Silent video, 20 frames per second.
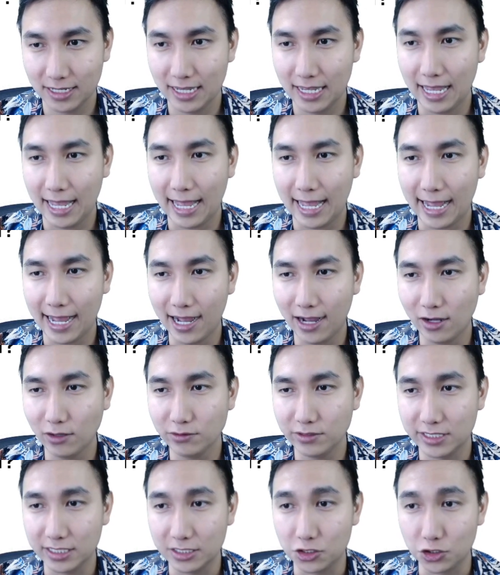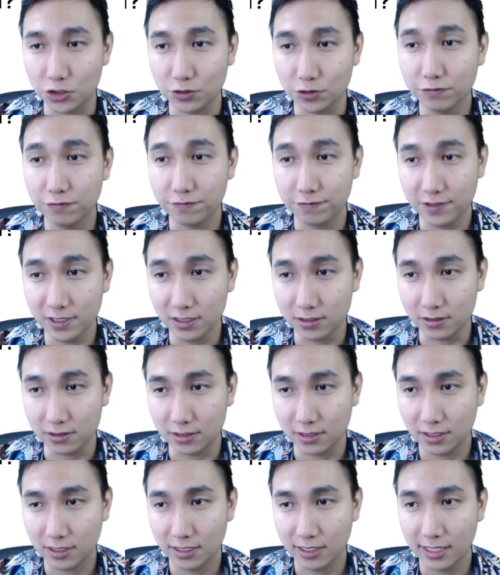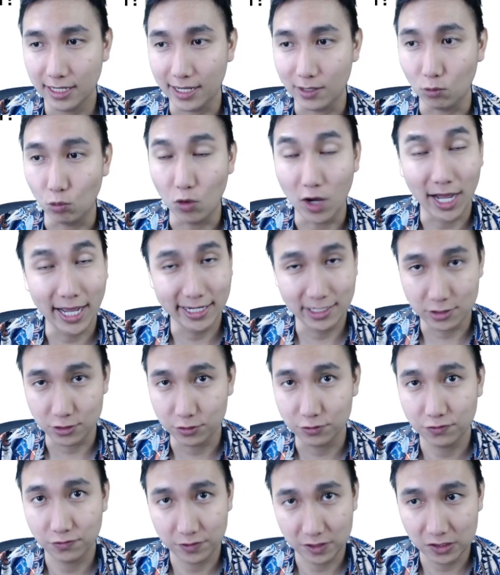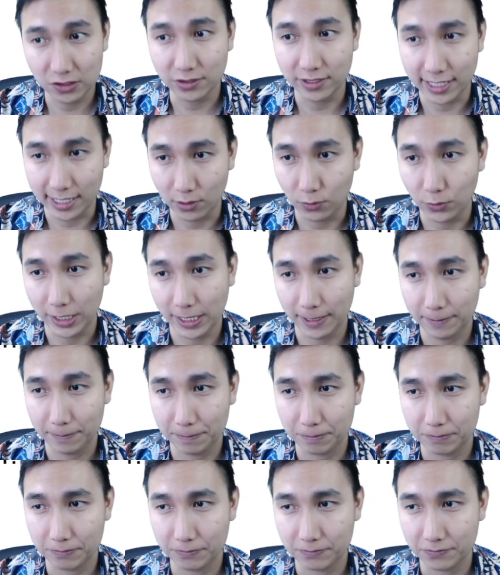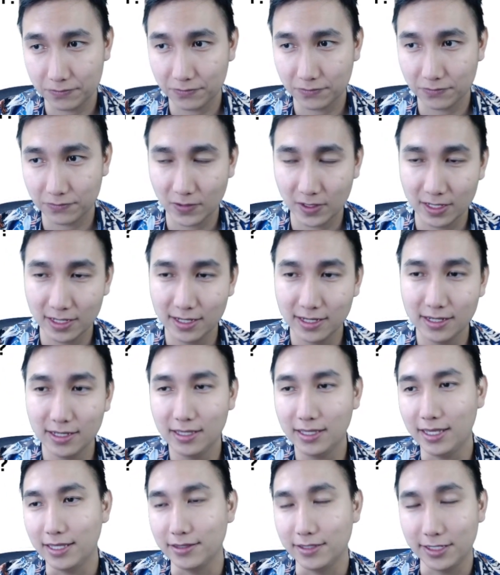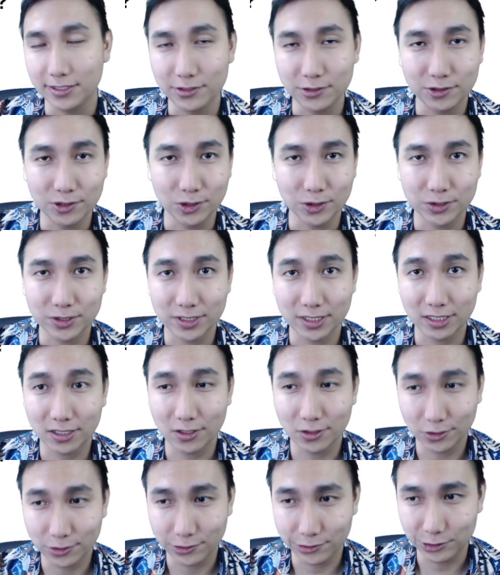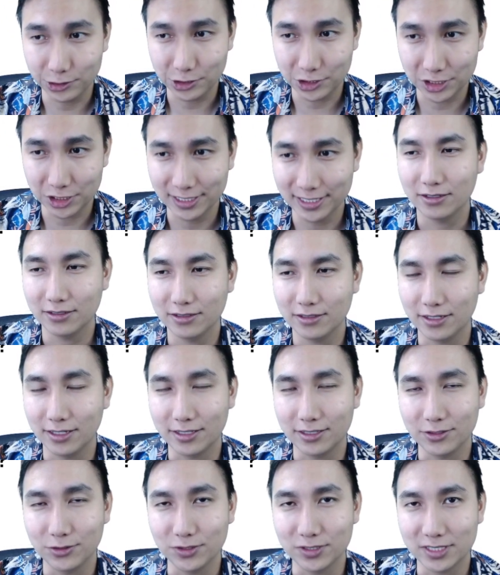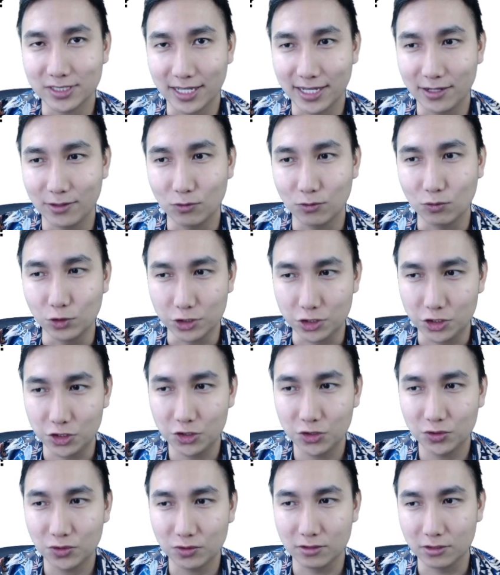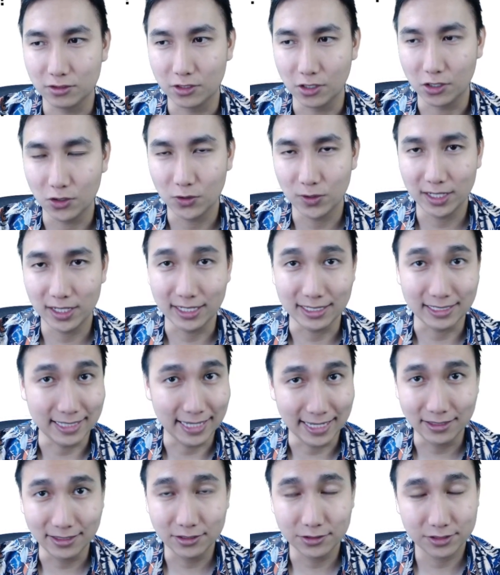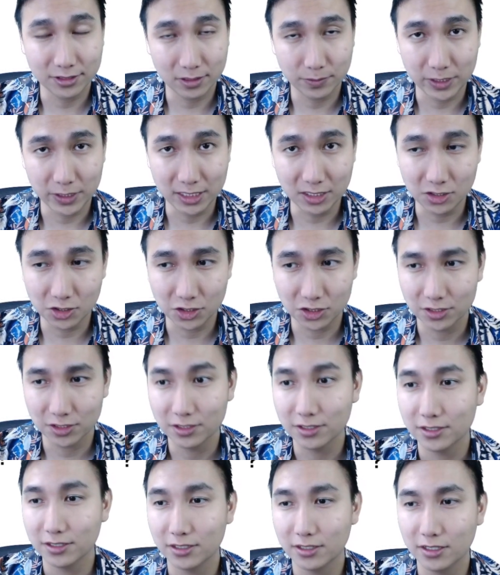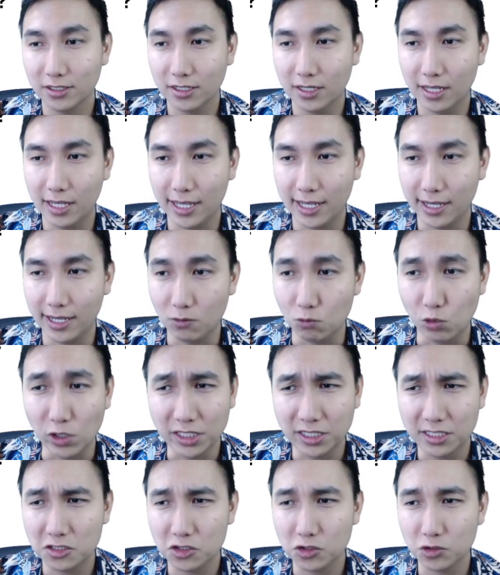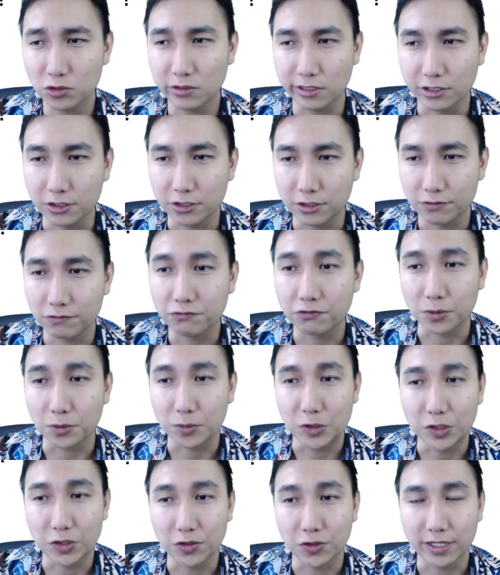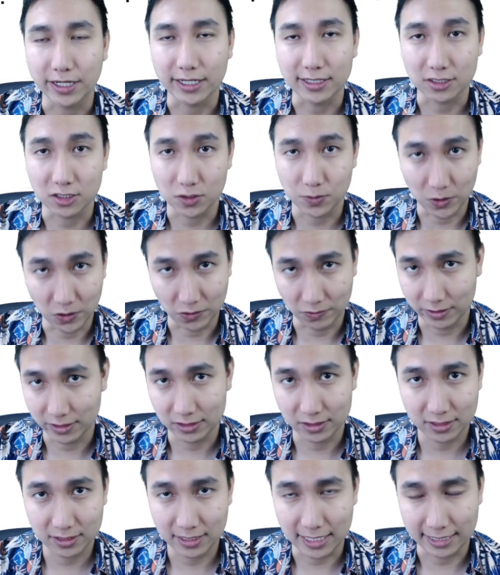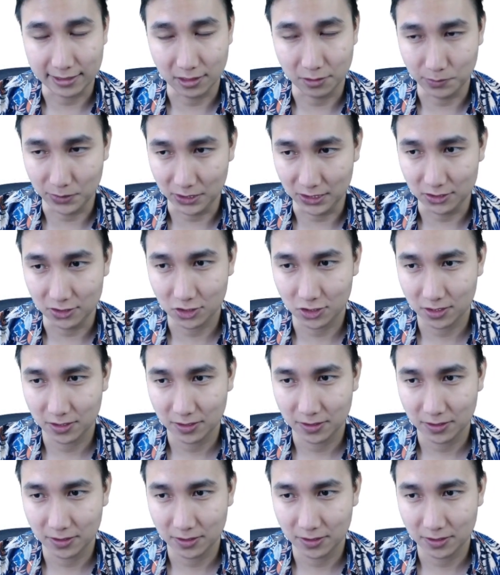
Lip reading: How did you feel? And why do you feel that way? And then you go to the conclusion and you say, would you go again to the beach? And what did you learn from your experience at the beach?